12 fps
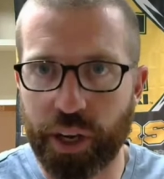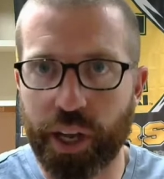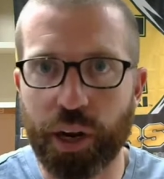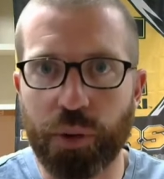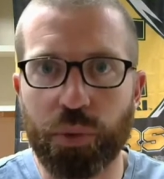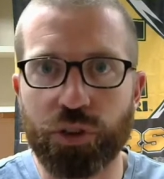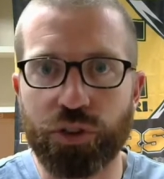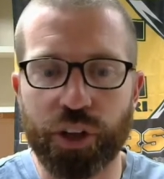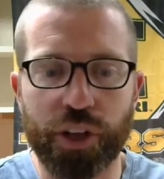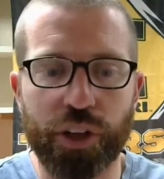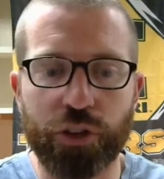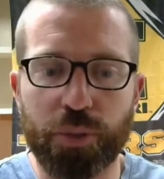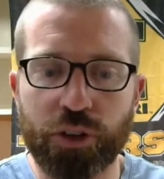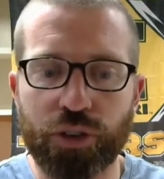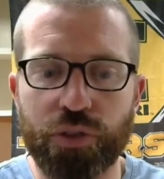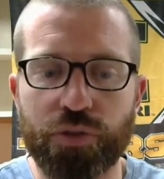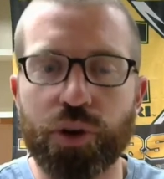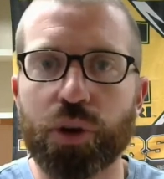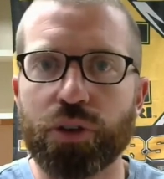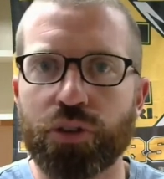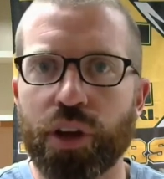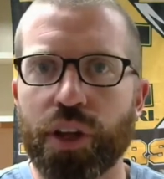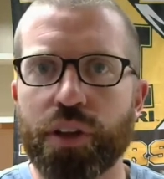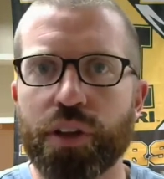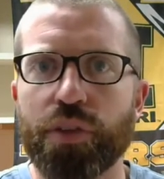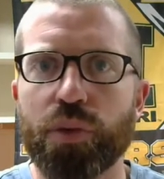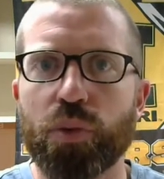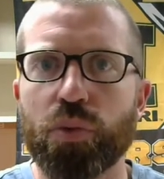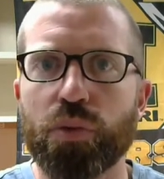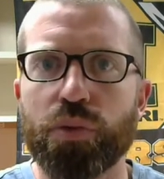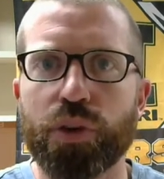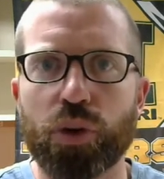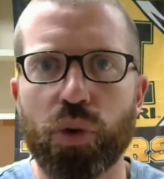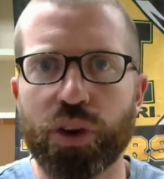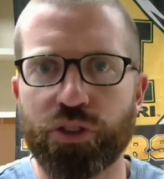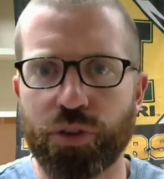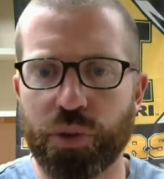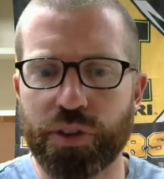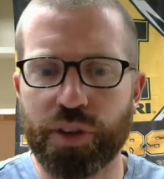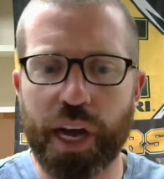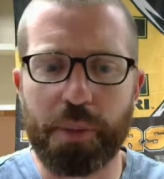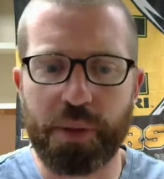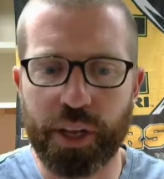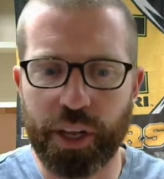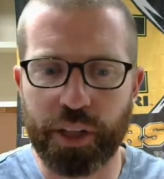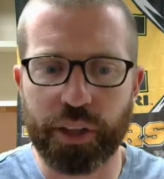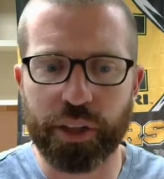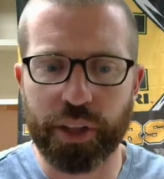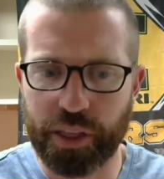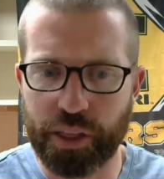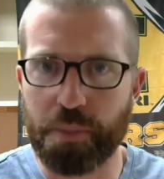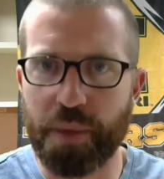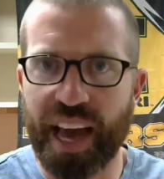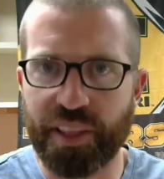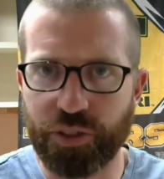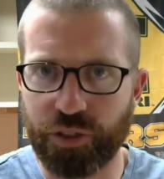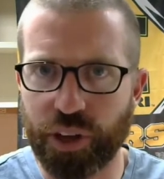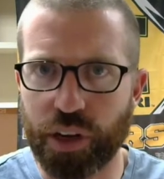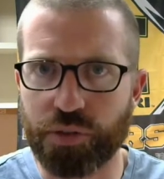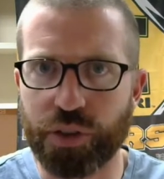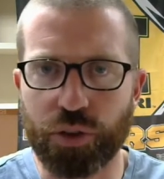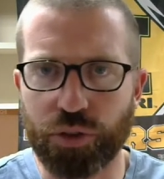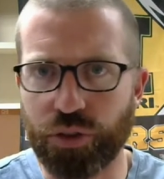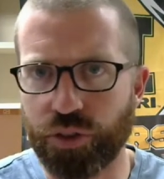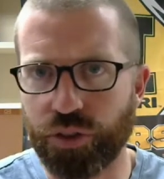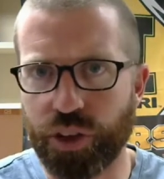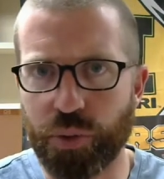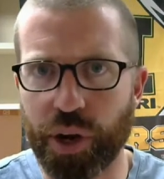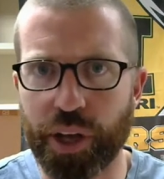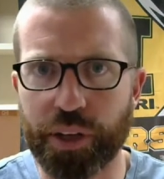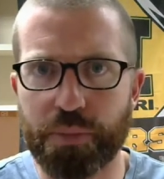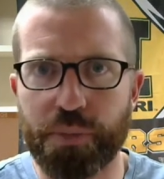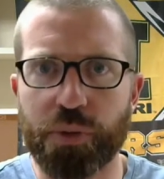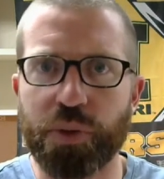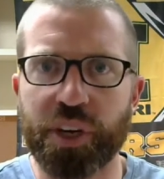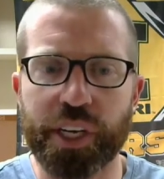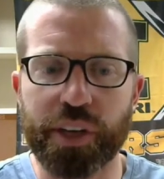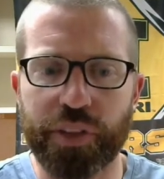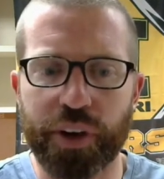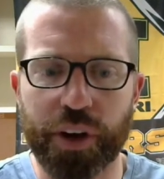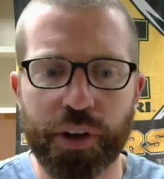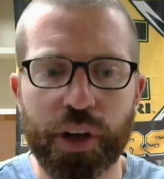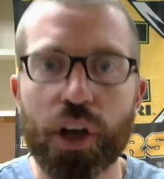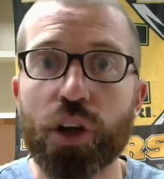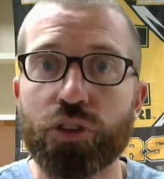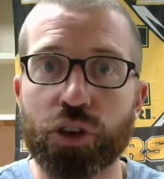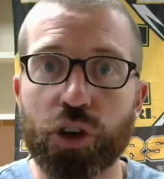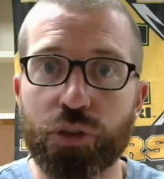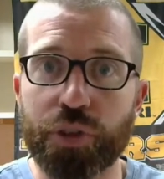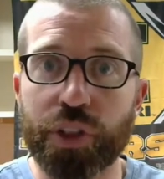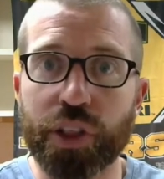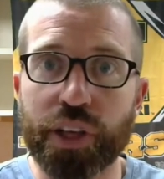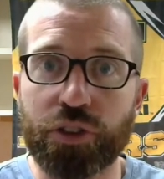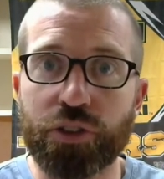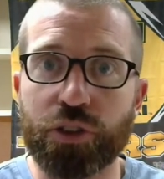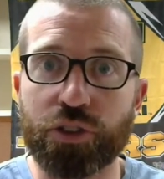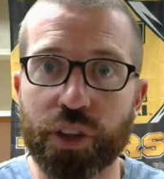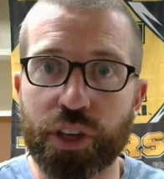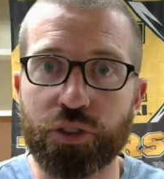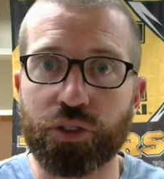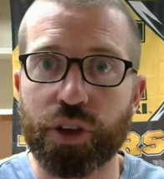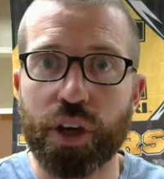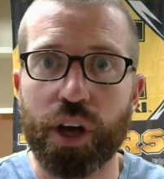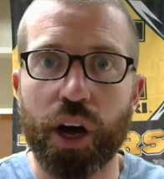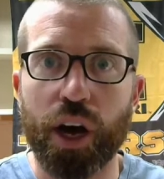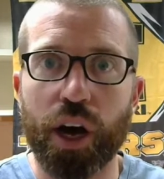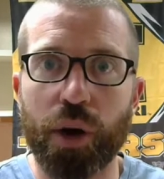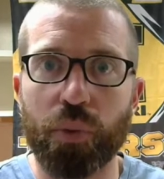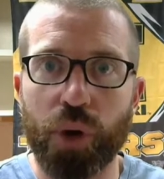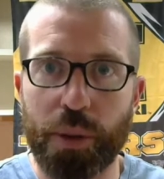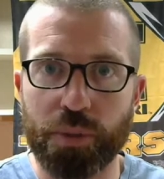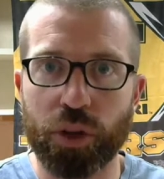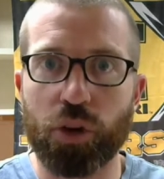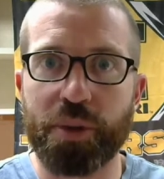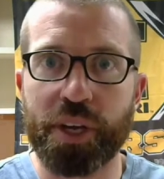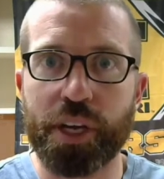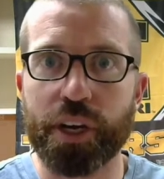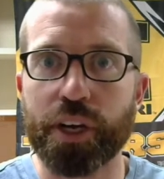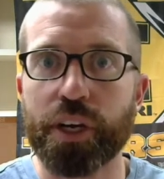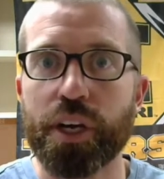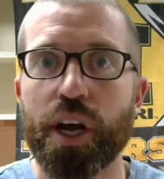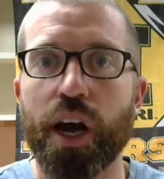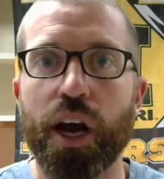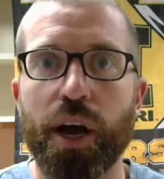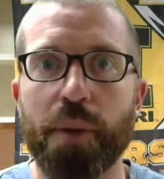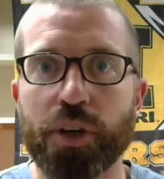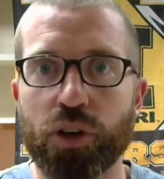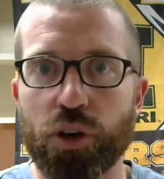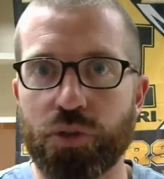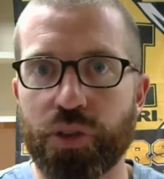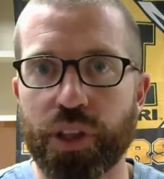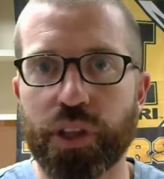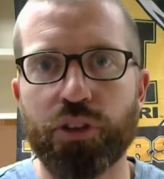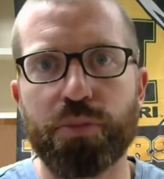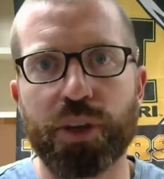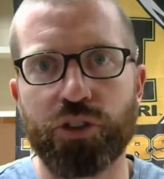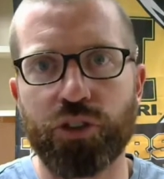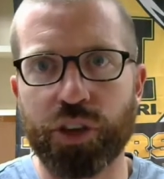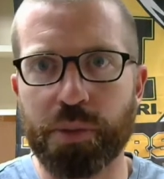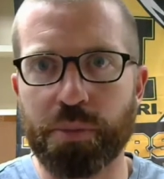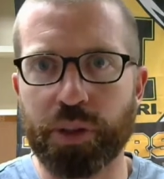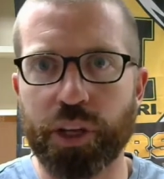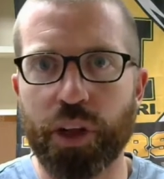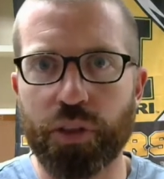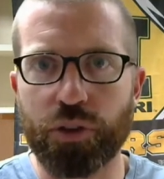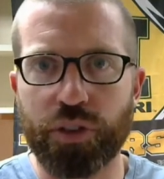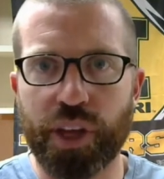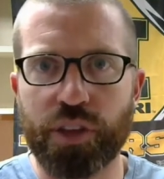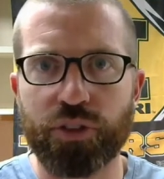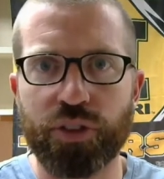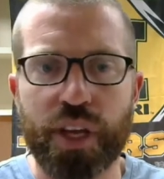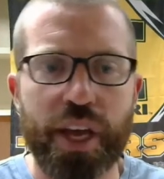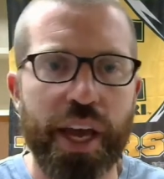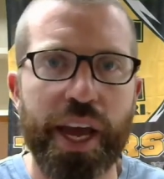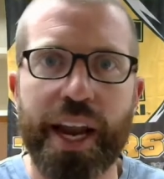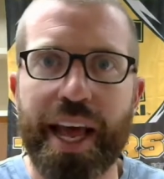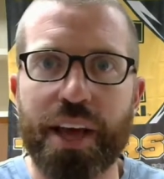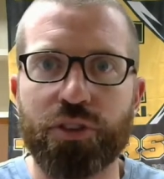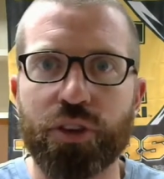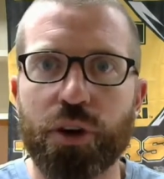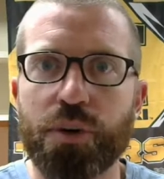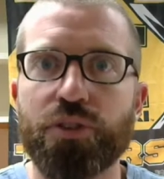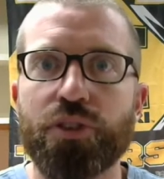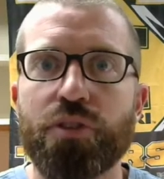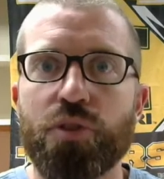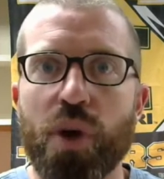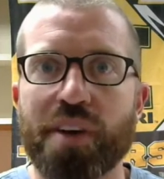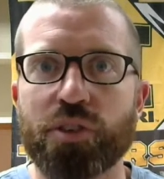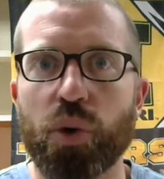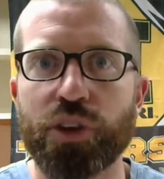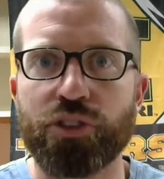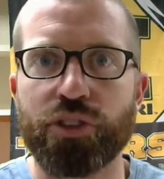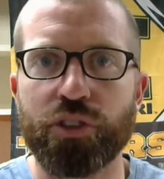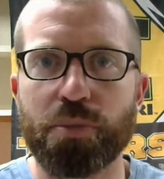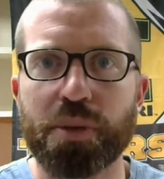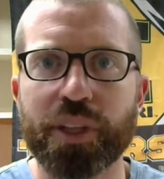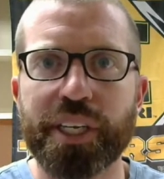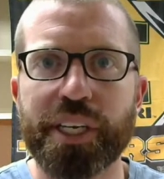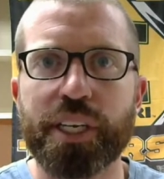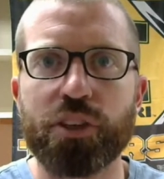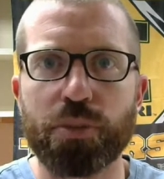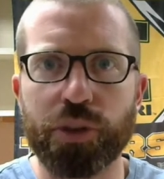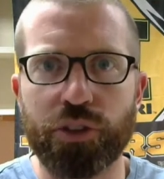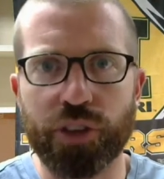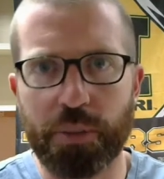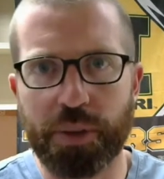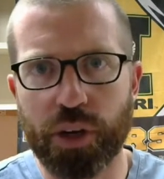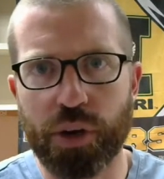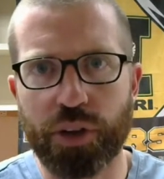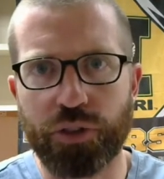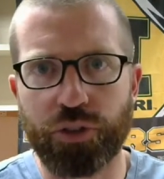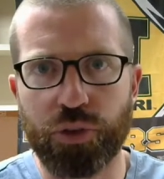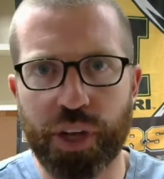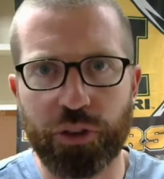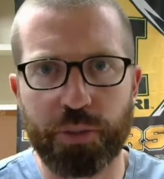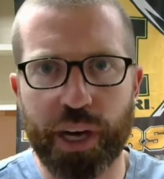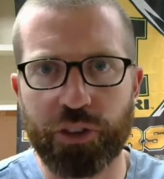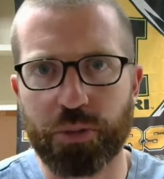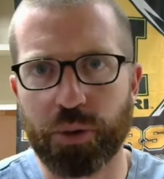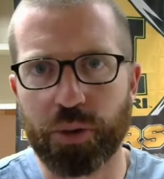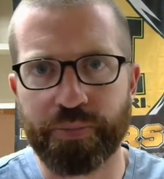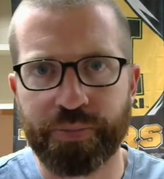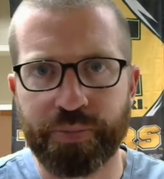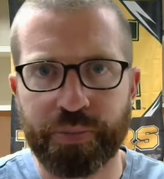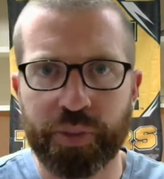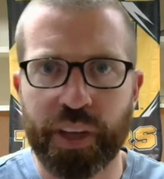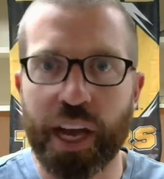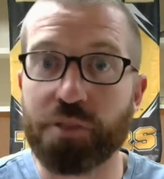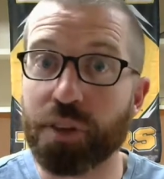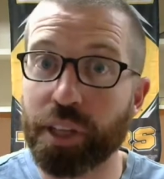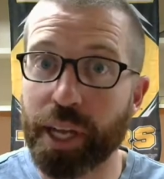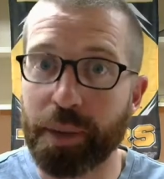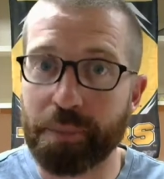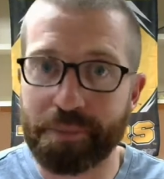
And I want you to especially focus on the question with typing in like the math stuff, and you'll see what I mean when you get there. So go through the list. There's a list right below me here. Go through the list, make sure you complete on those things. And as always, if you have questions, please let me know as soon as possible. Have fun today.